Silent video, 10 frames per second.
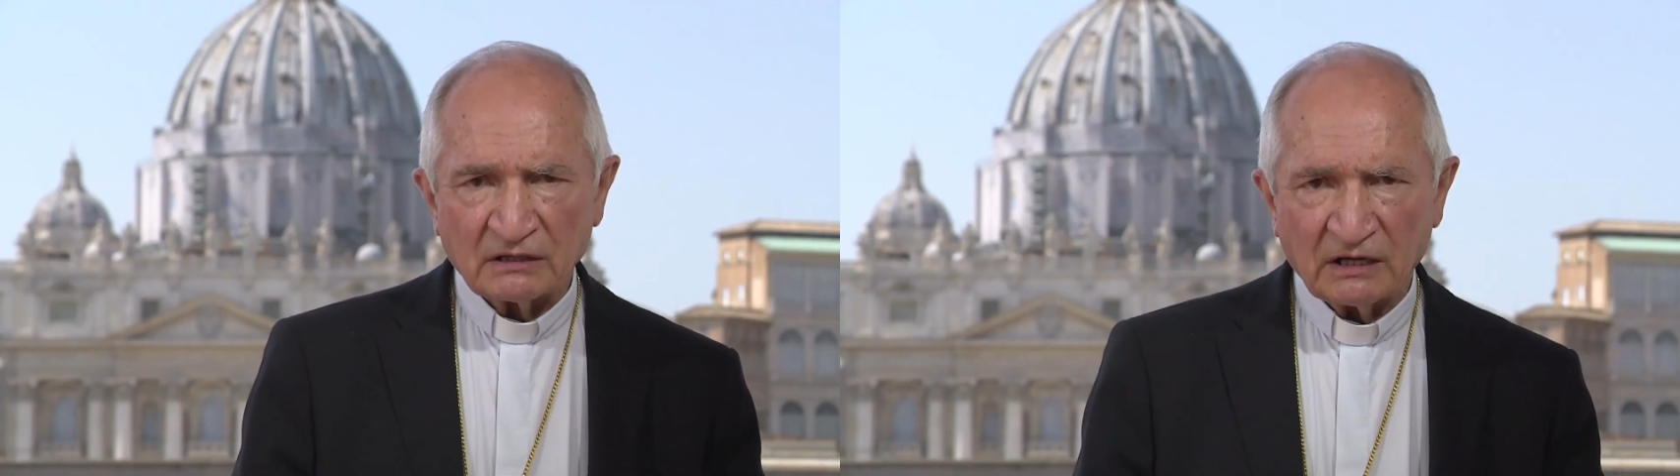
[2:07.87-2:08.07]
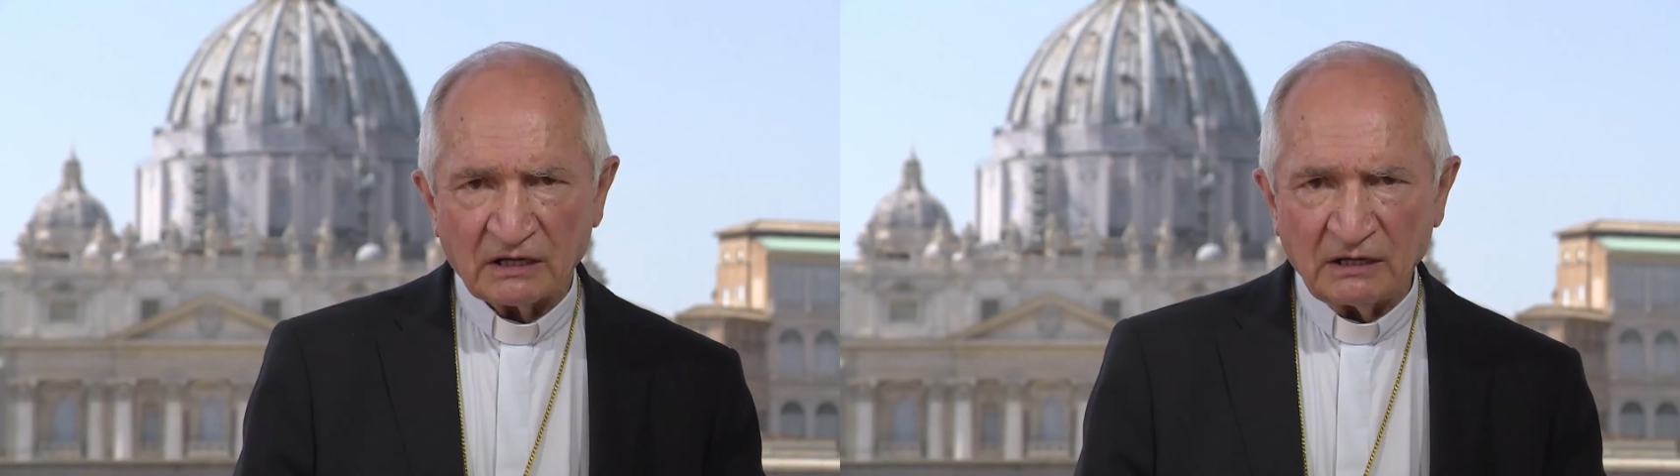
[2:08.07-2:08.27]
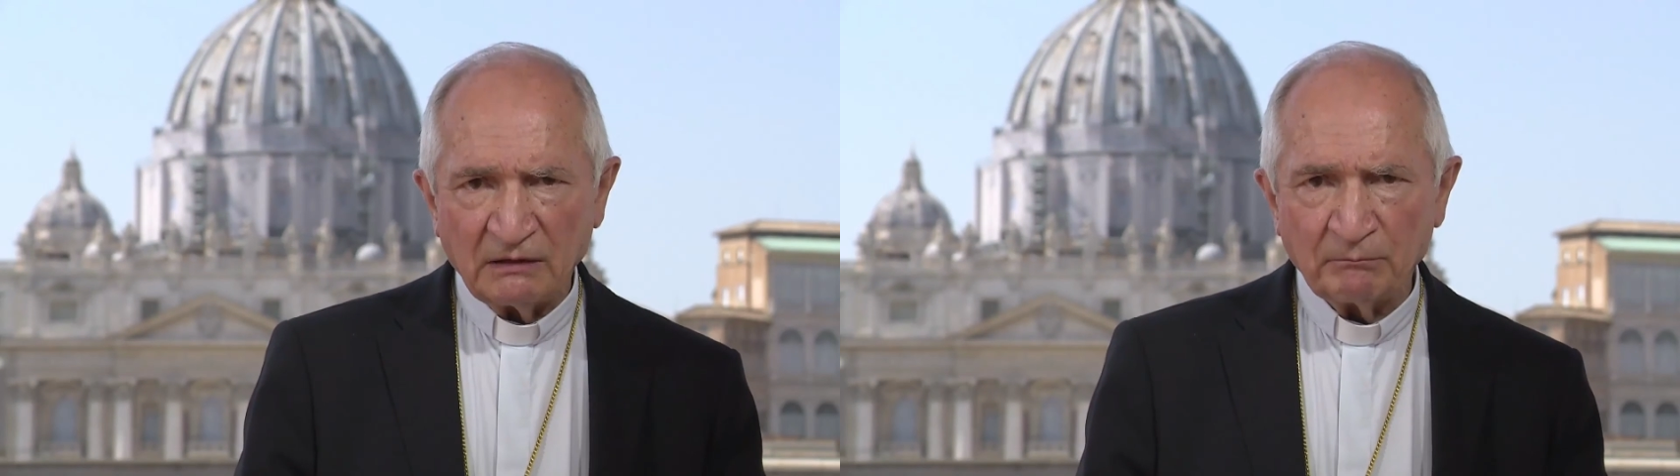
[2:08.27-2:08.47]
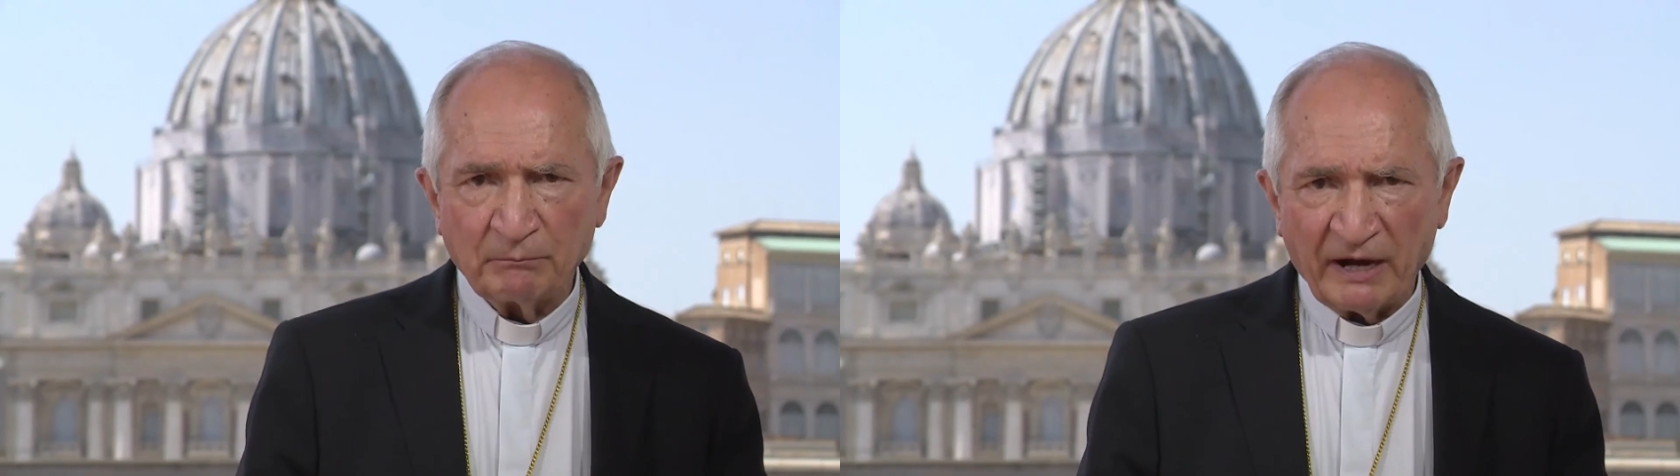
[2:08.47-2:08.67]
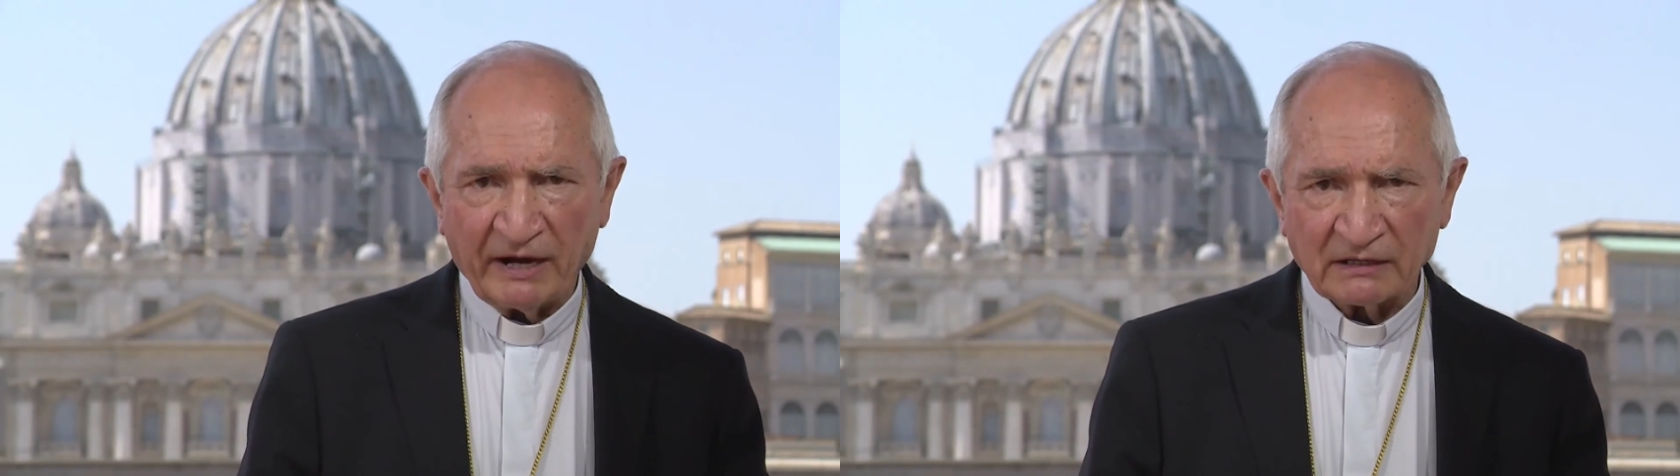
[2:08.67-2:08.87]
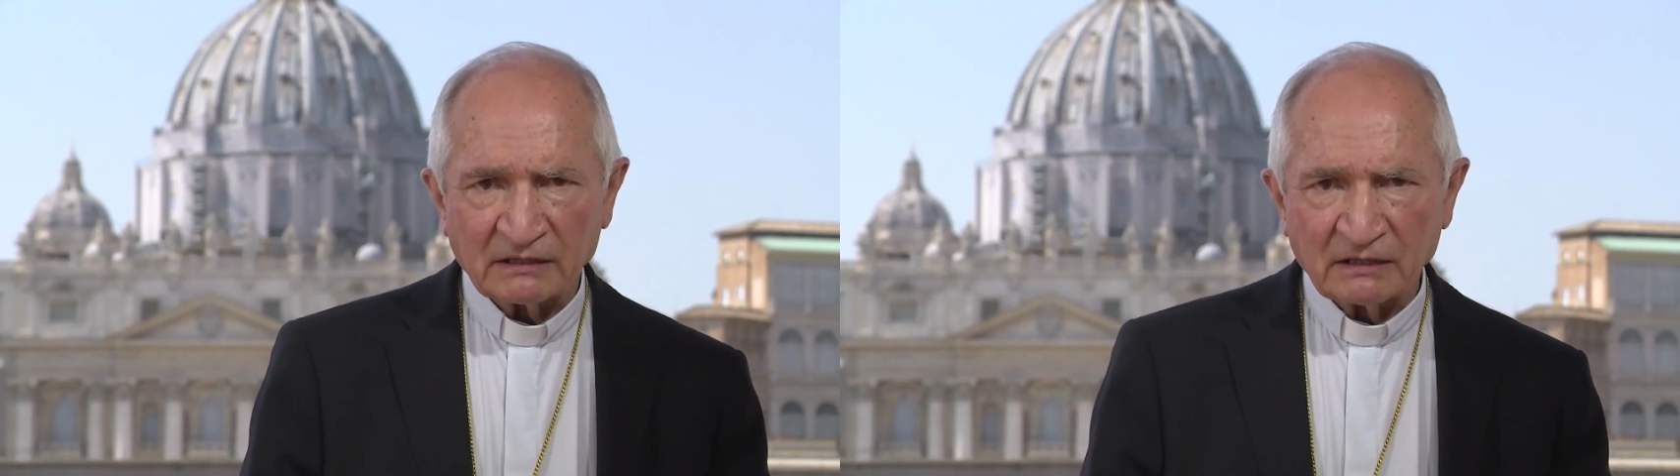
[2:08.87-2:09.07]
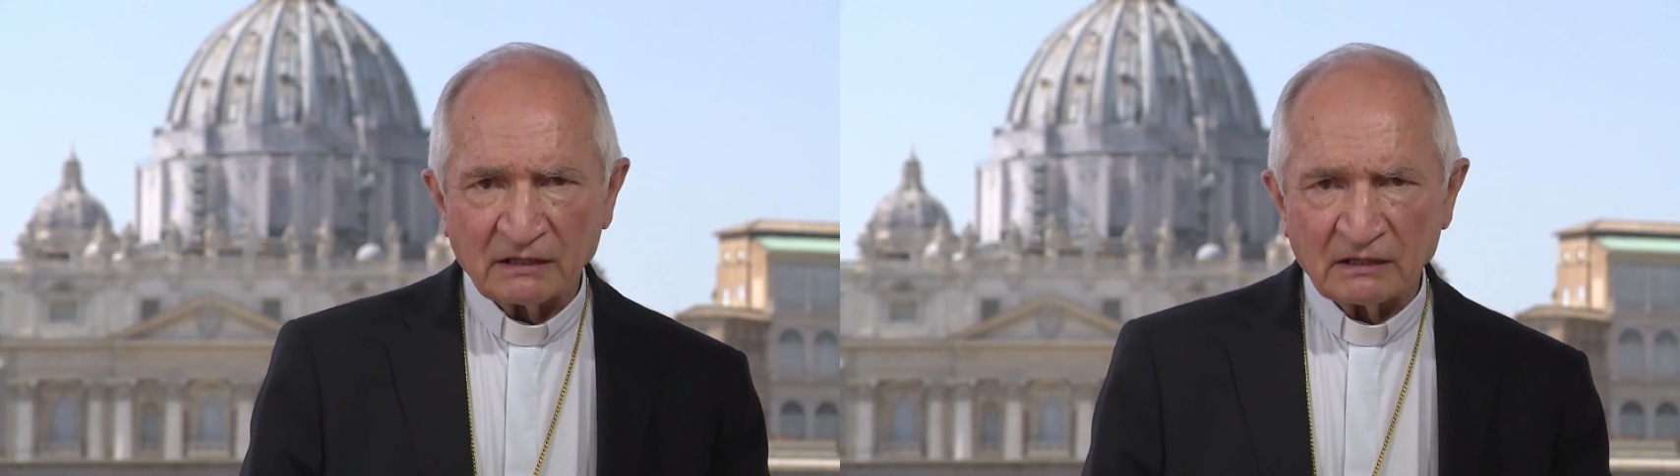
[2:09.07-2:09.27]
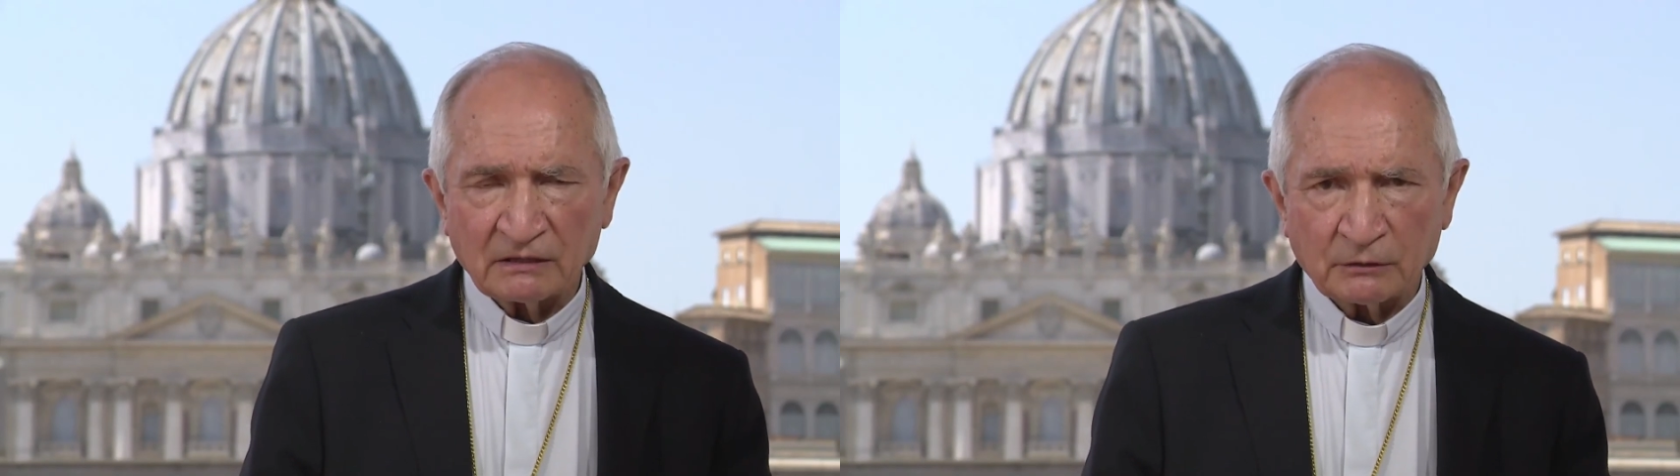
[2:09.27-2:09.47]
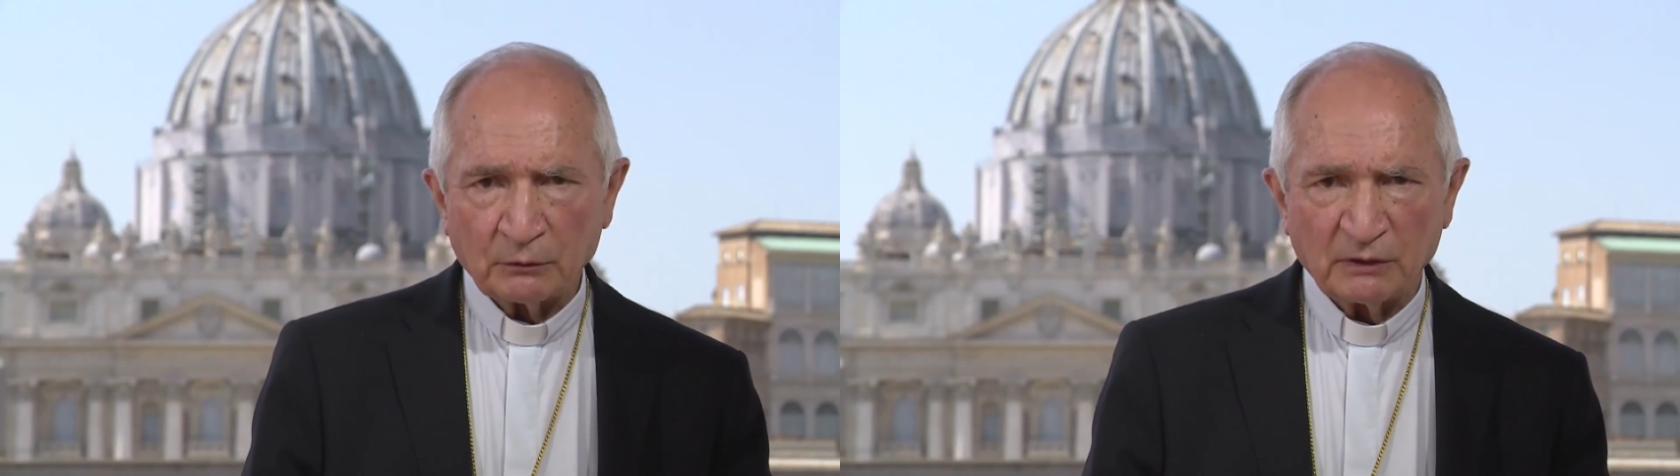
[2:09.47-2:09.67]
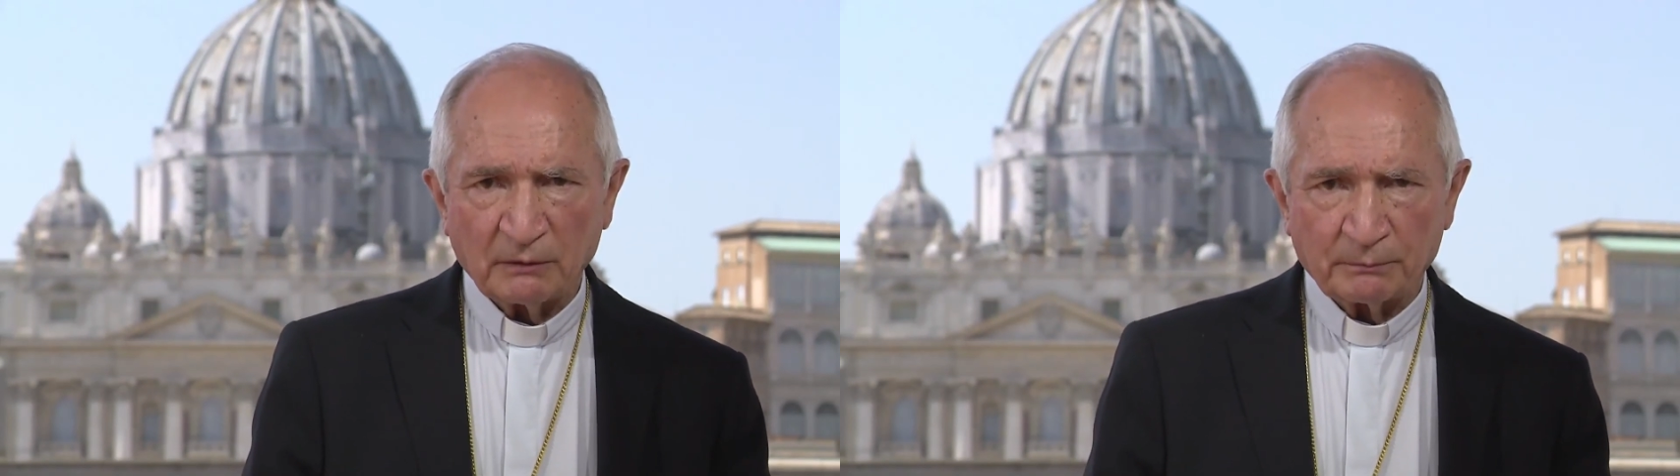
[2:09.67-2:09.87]
that impact
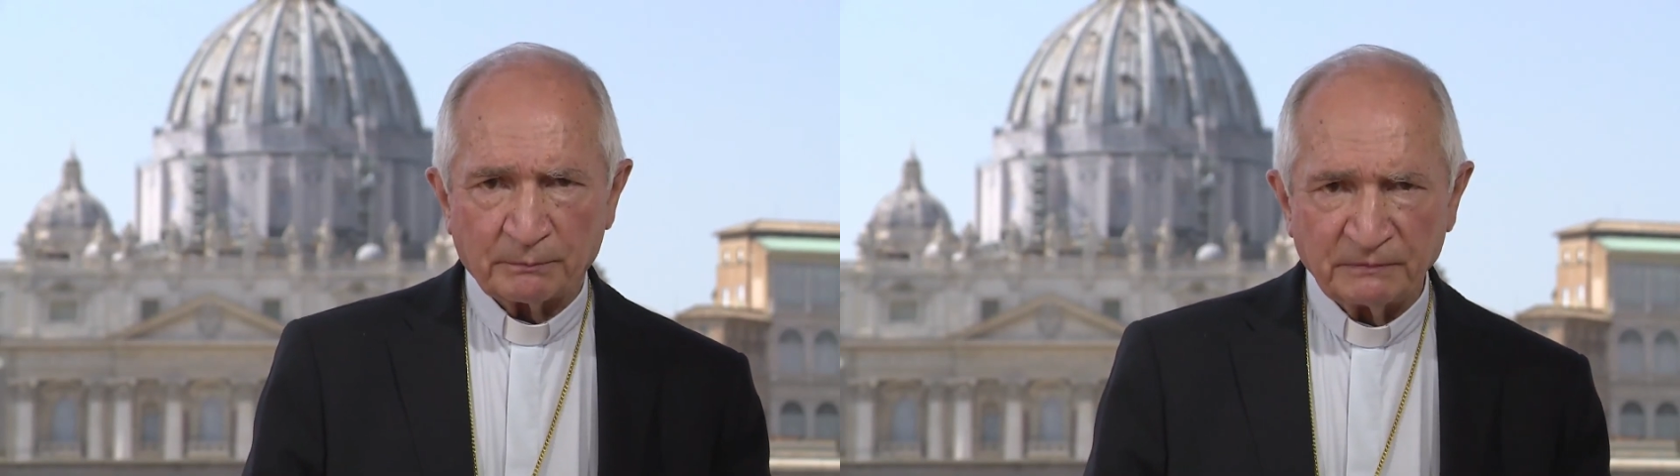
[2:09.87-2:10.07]
through the